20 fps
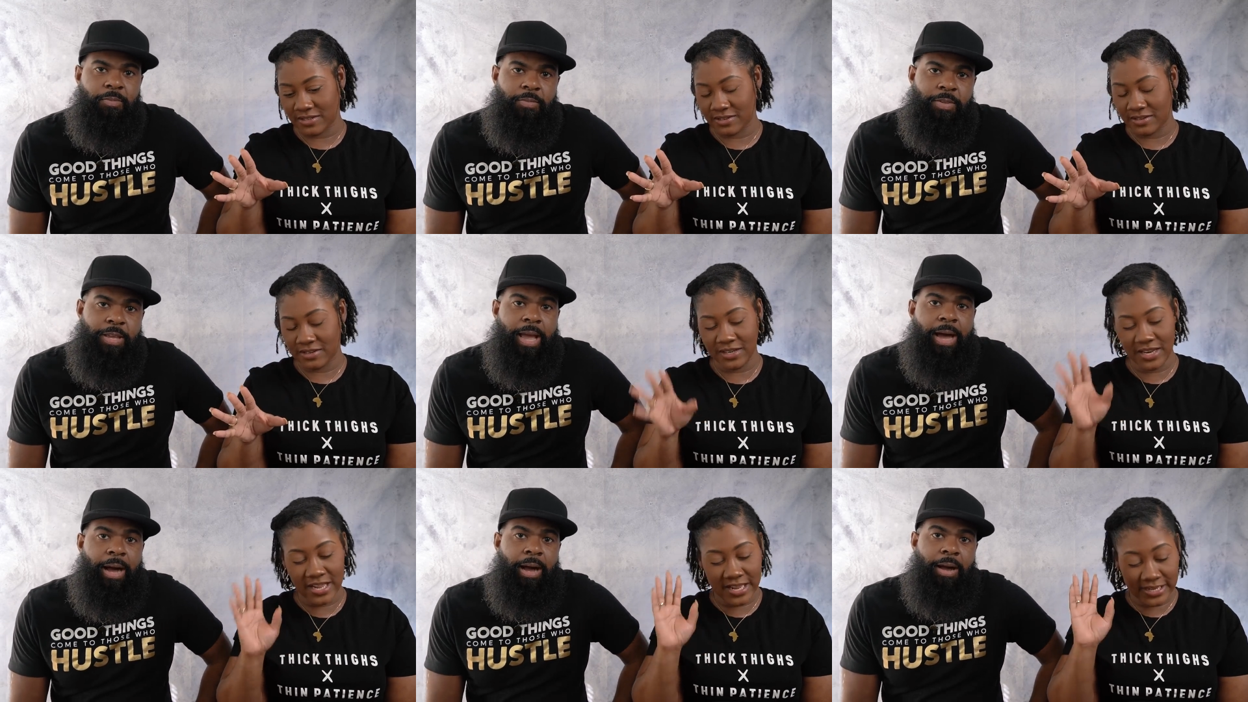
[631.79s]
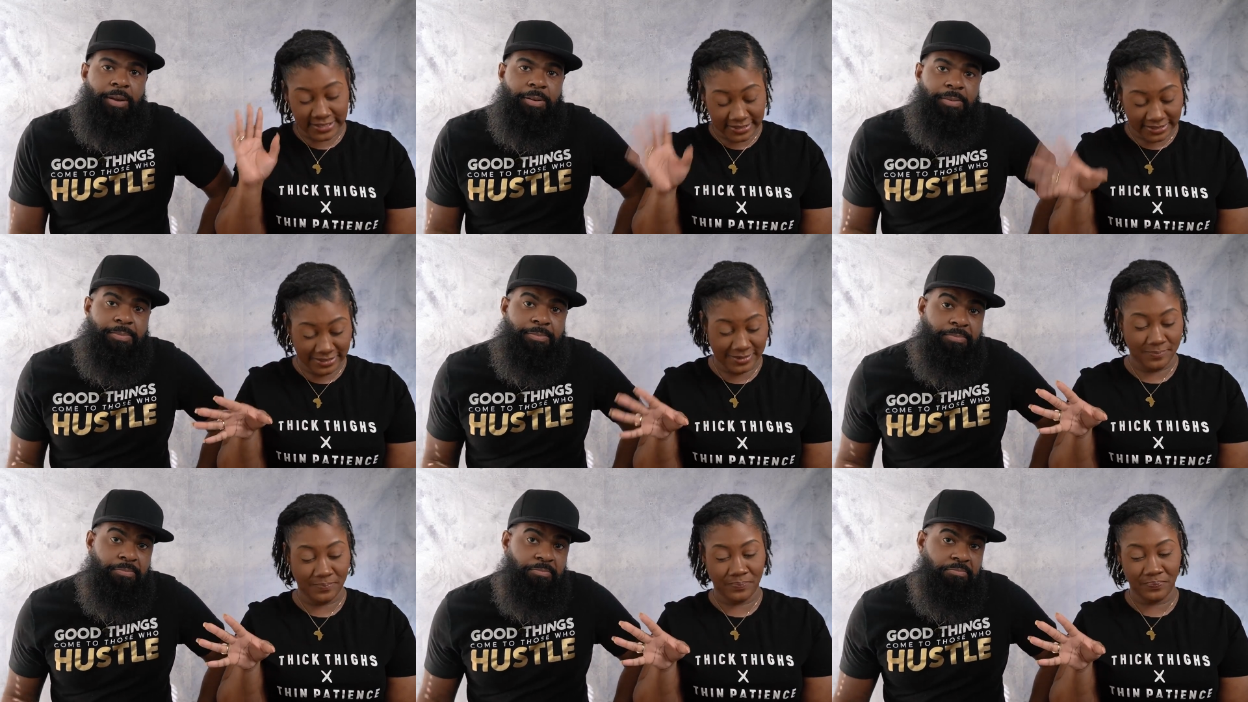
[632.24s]
Speaker 1: Yeah.
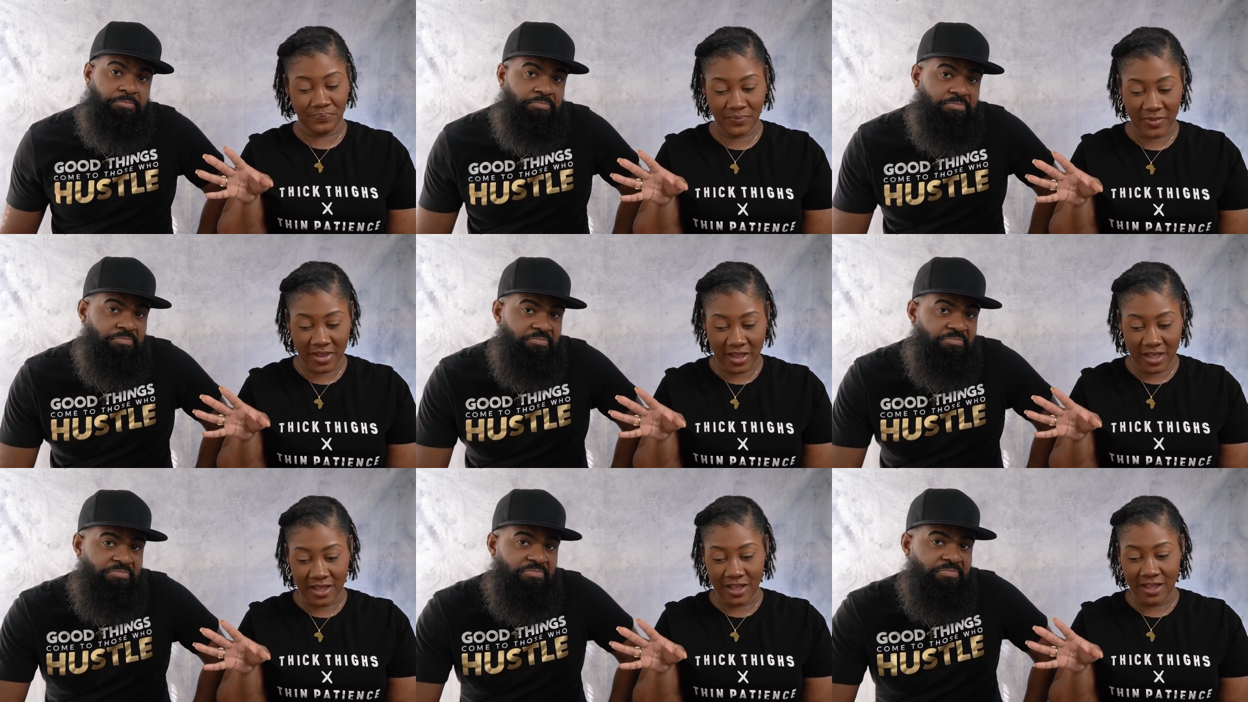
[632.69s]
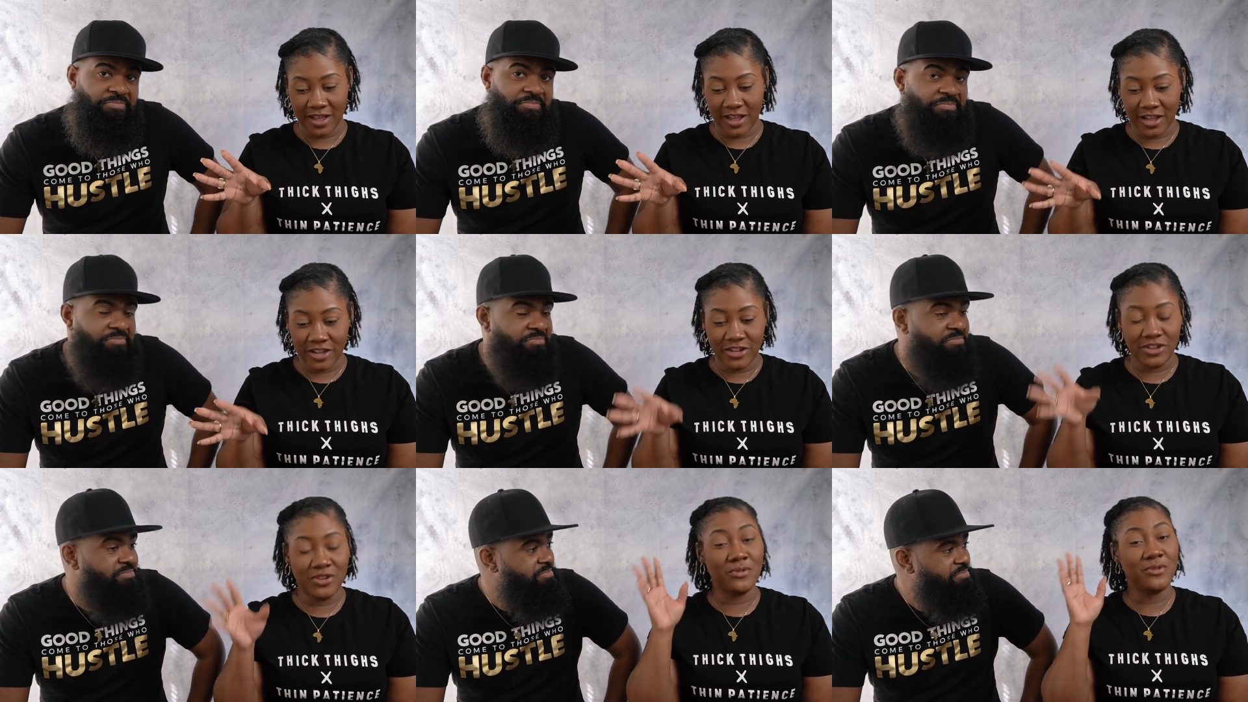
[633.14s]
Listen,
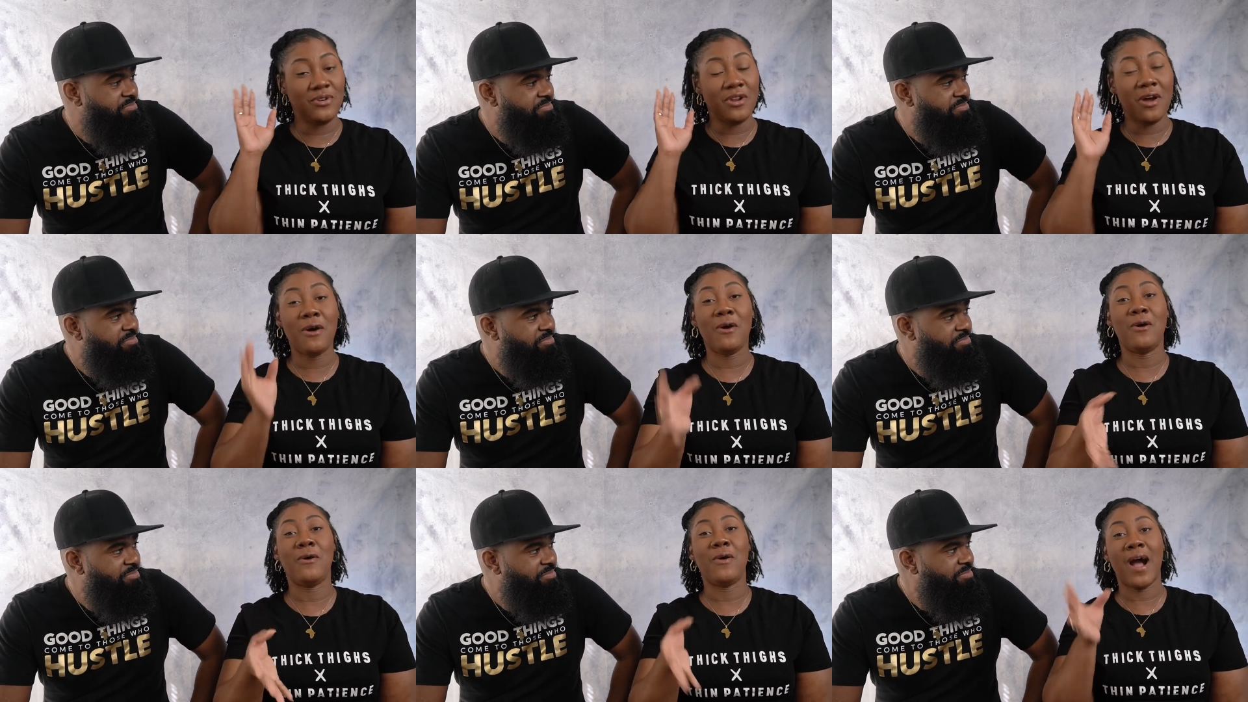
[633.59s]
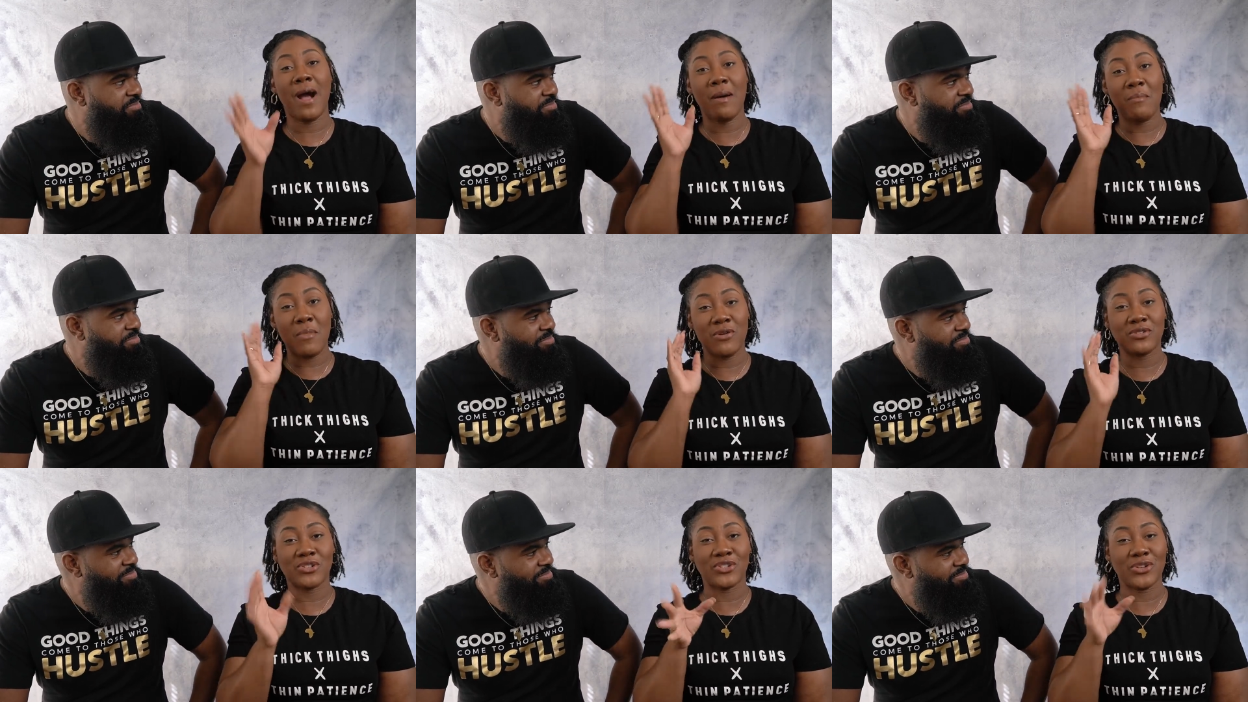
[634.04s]
you know I'm
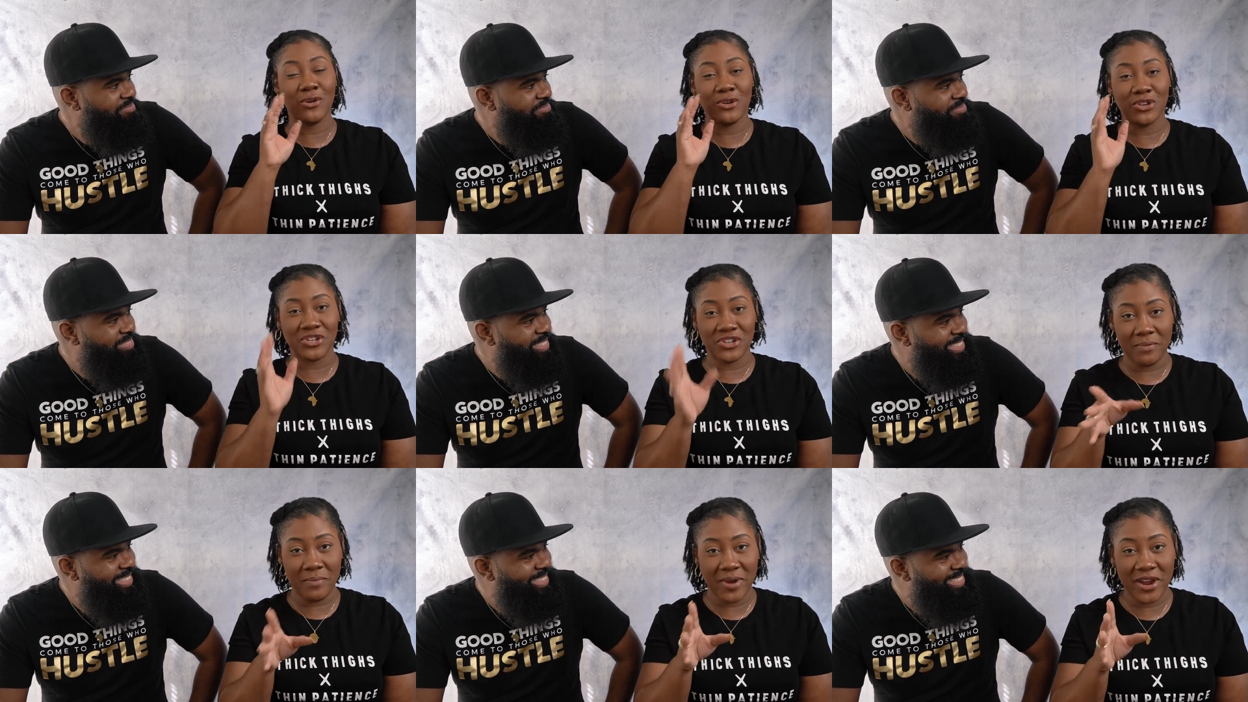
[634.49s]
on social